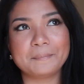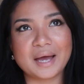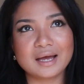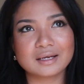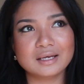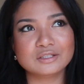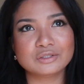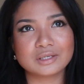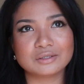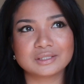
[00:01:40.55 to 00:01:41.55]
Back in
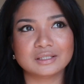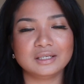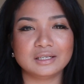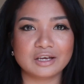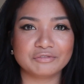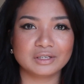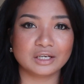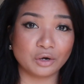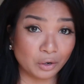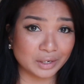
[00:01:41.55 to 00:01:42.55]
2011,
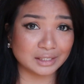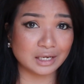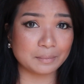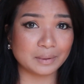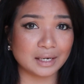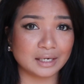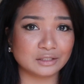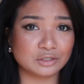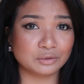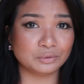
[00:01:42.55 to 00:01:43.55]
I already
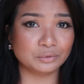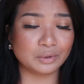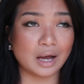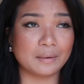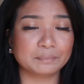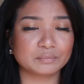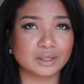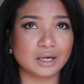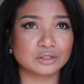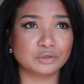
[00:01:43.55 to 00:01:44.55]
applied
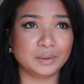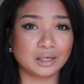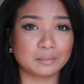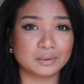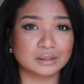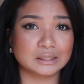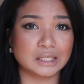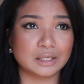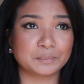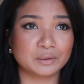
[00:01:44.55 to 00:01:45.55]
to become
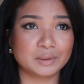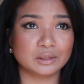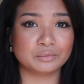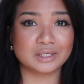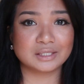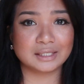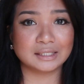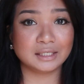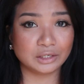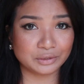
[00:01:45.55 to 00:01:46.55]
a permanent
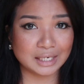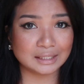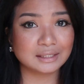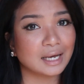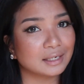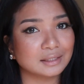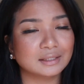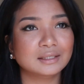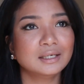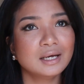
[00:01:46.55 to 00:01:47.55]
resident here in
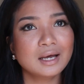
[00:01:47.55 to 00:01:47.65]
Canada,